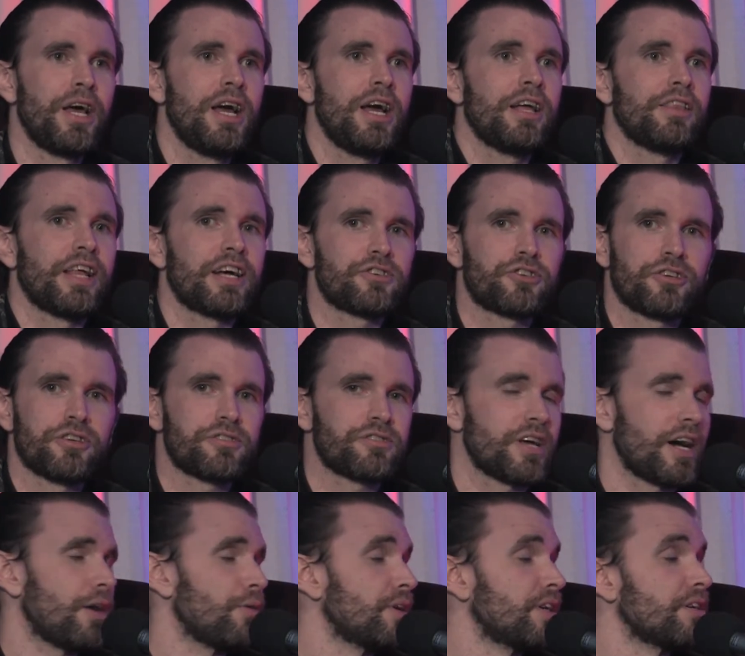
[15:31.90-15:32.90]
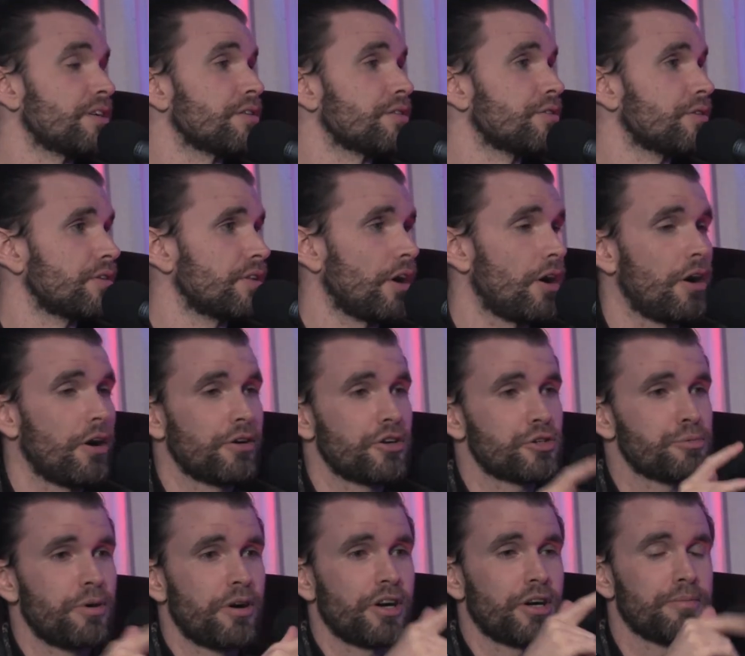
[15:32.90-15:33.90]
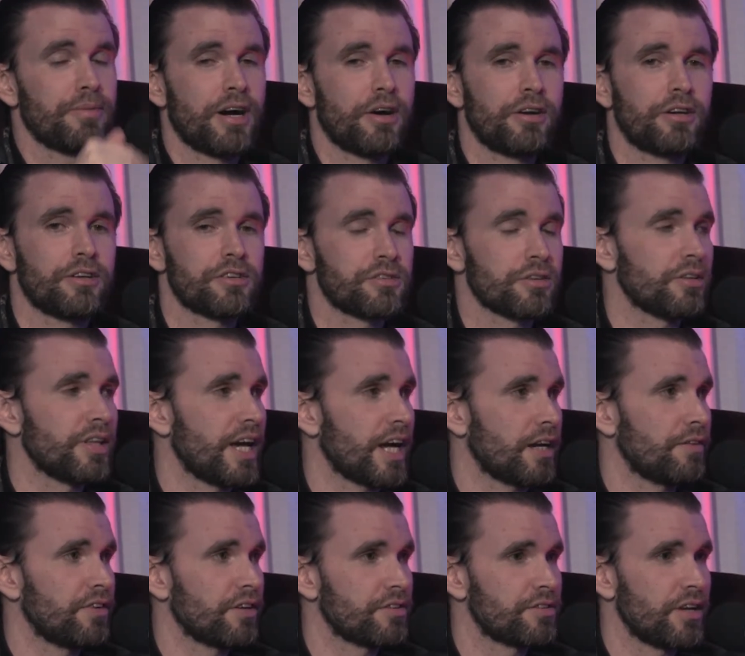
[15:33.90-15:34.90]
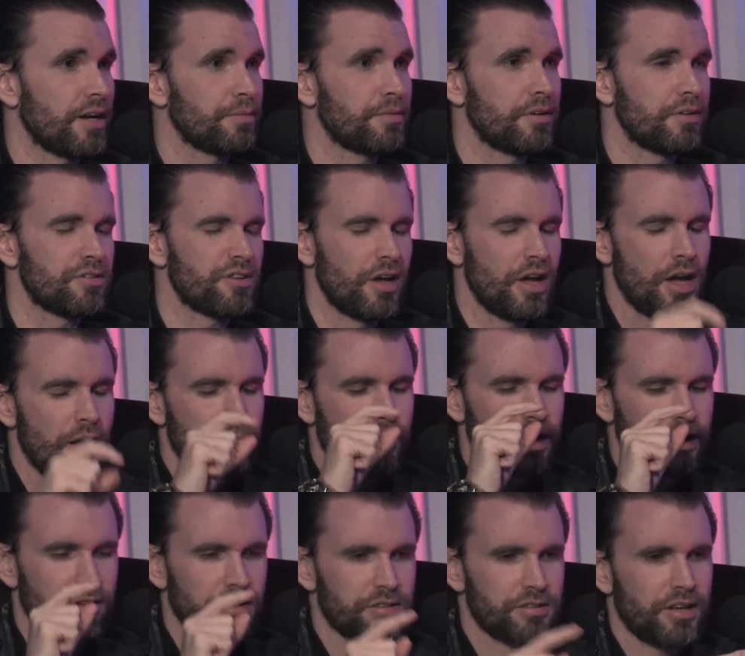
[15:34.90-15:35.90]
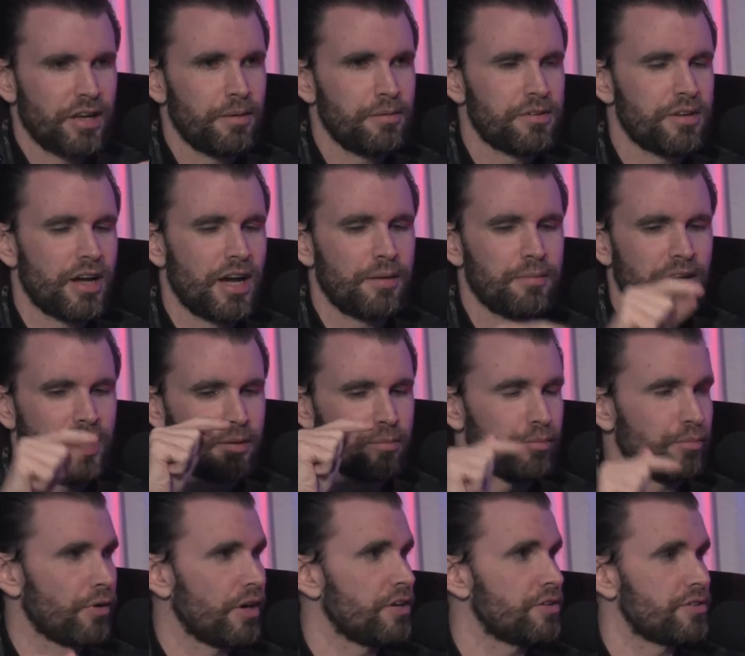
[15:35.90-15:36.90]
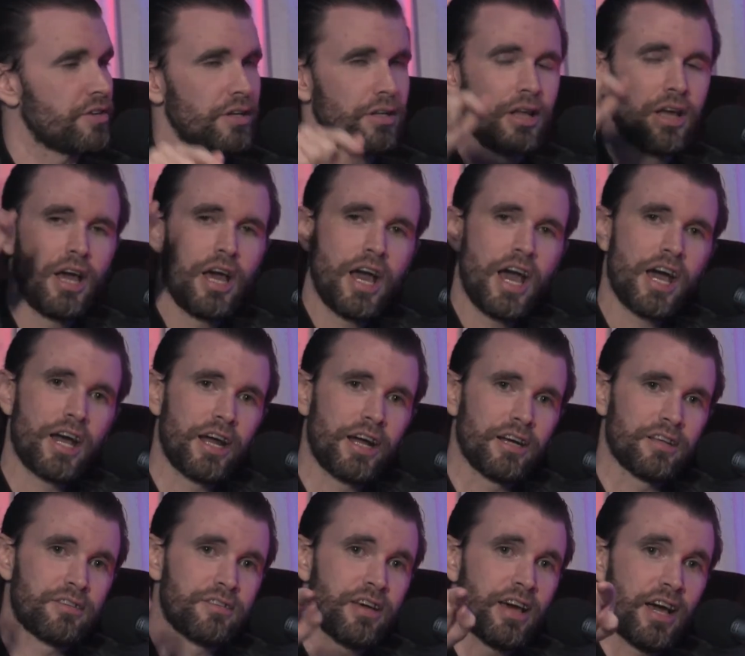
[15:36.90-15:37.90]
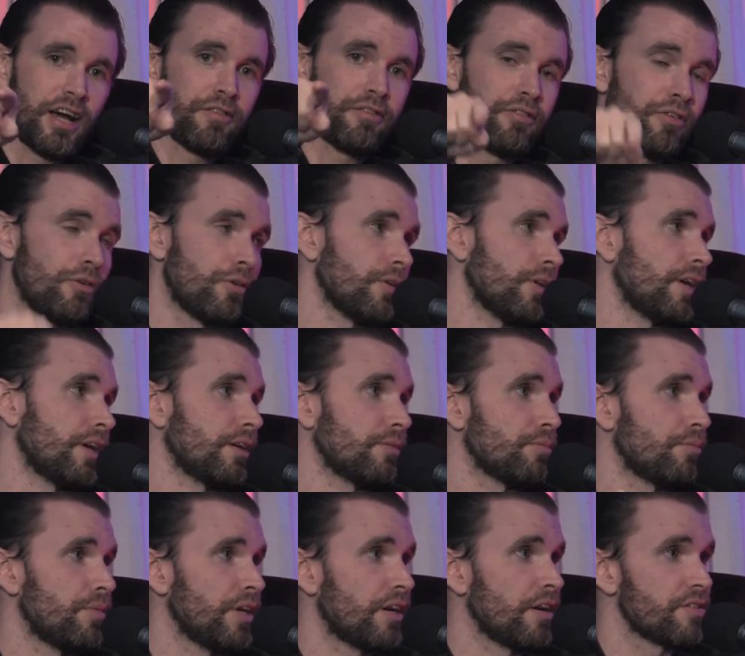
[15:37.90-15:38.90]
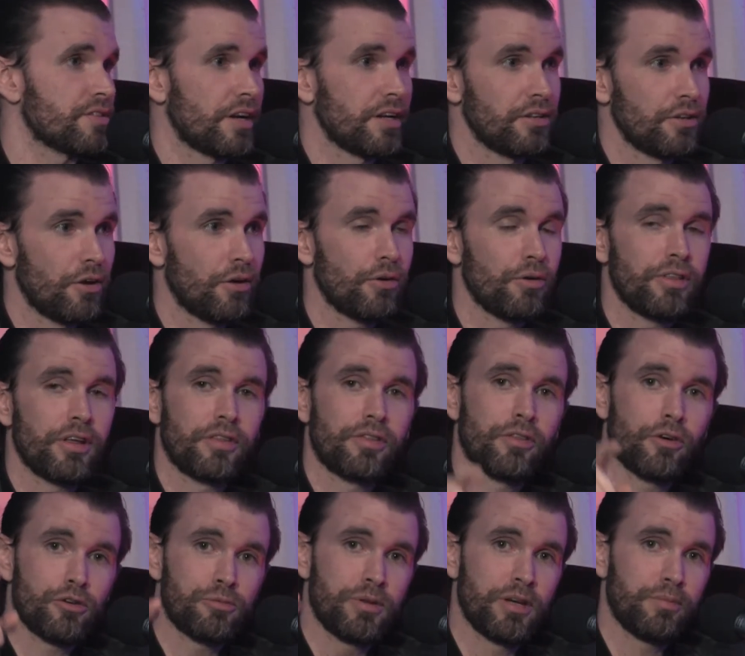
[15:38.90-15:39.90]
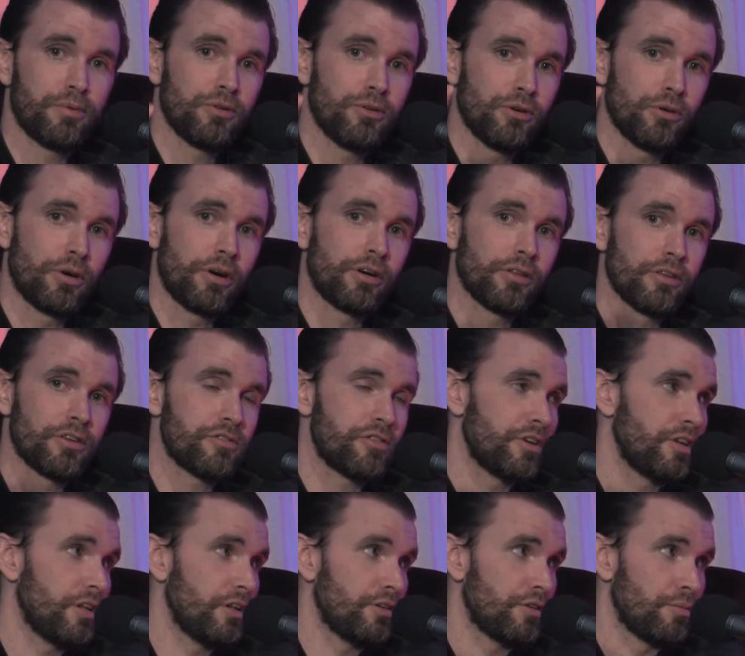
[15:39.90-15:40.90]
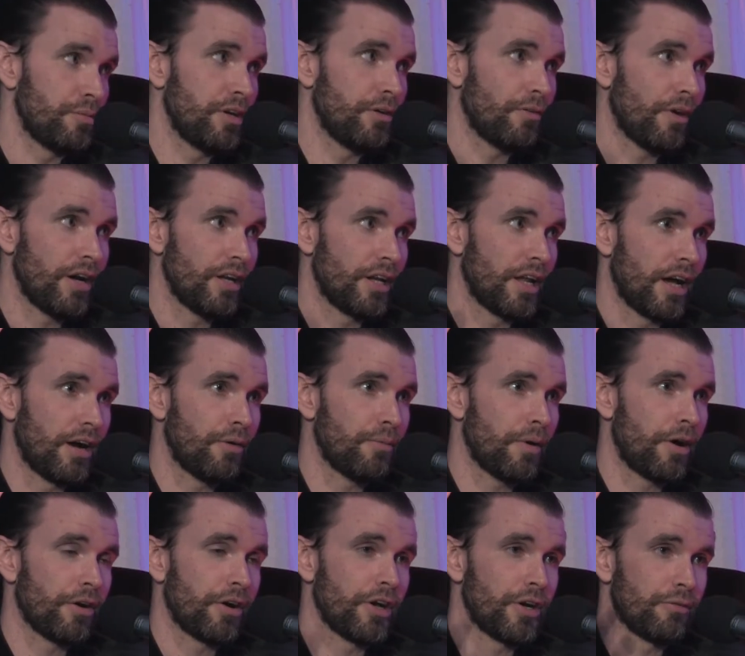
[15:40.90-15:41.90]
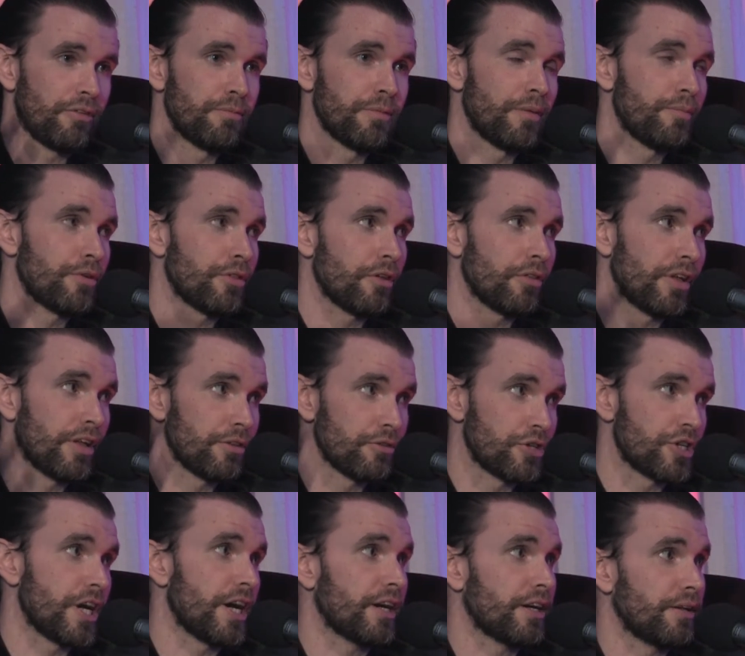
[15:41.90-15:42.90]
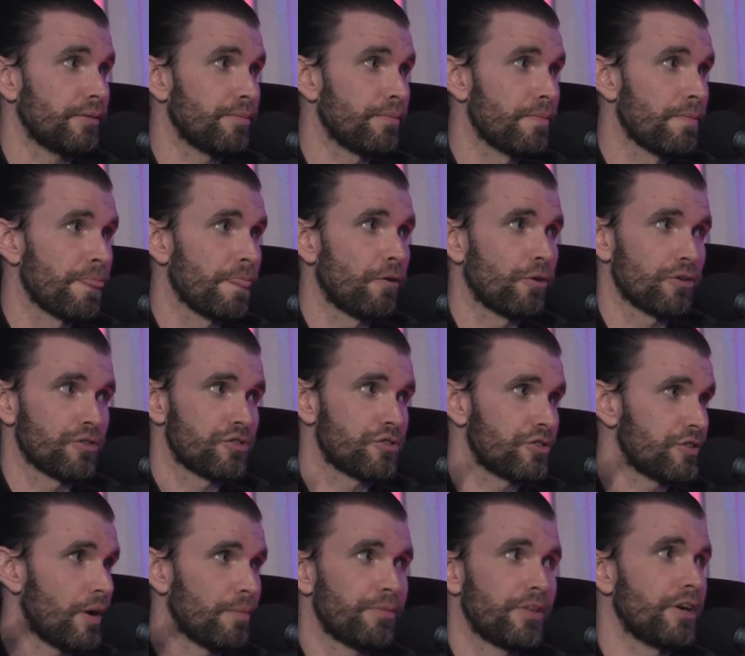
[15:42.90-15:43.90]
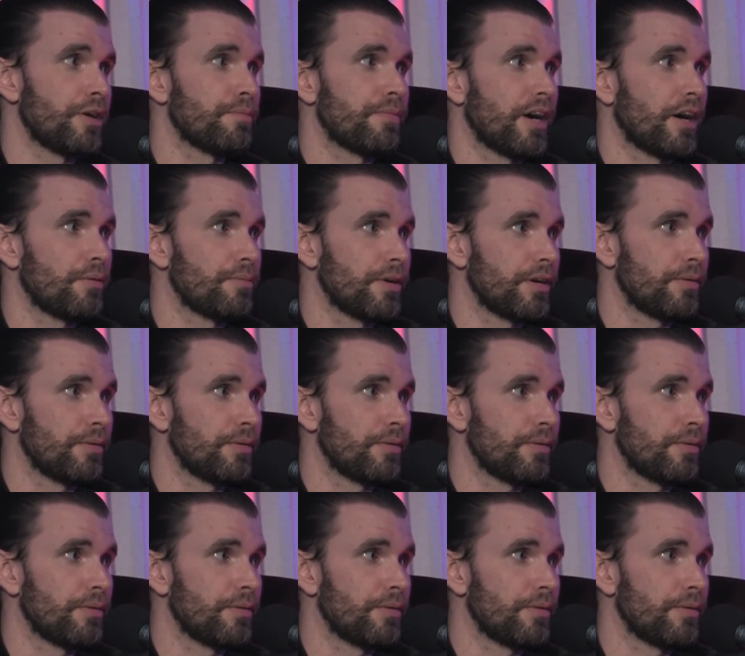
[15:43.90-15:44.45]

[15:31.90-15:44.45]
that's just how it is. The hardest part about it is the lack of acceptance, but at the same time, I embrace it and I attack full on because I know that those people who aren't listening to me right now are going to remember the leather jacket or something about me.